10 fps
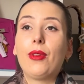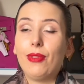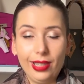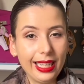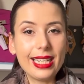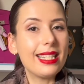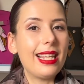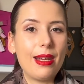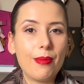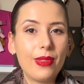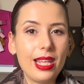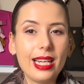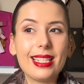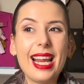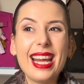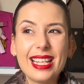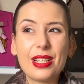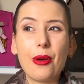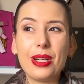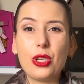release their things is
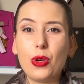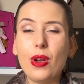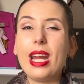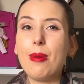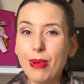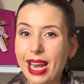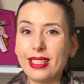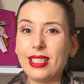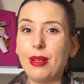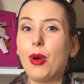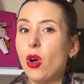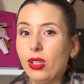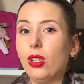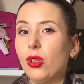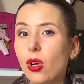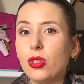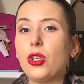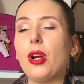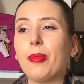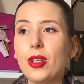going to impact them on the long term.